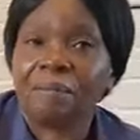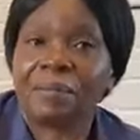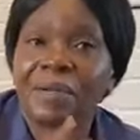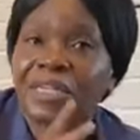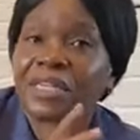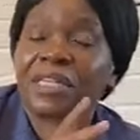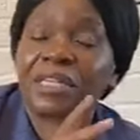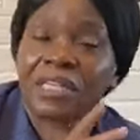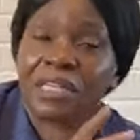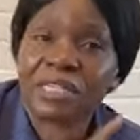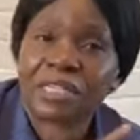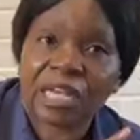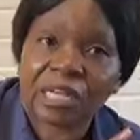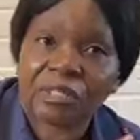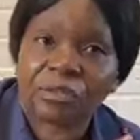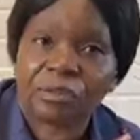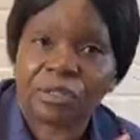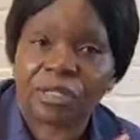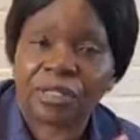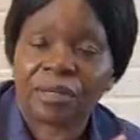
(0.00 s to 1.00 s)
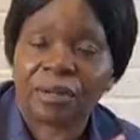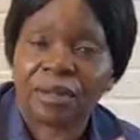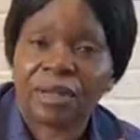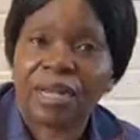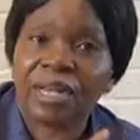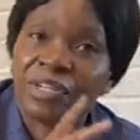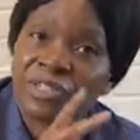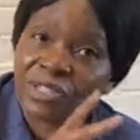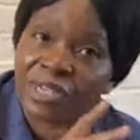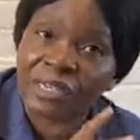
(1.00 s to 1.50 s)
preaching the statutes
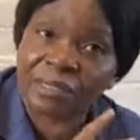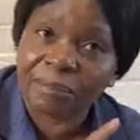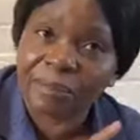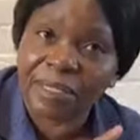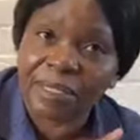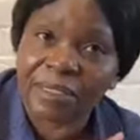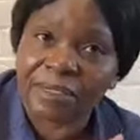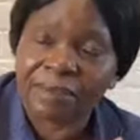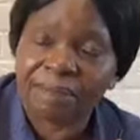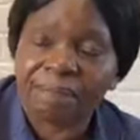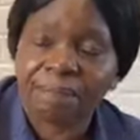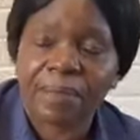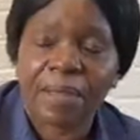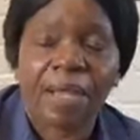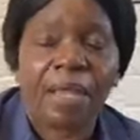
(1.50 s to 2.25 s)
and judgments.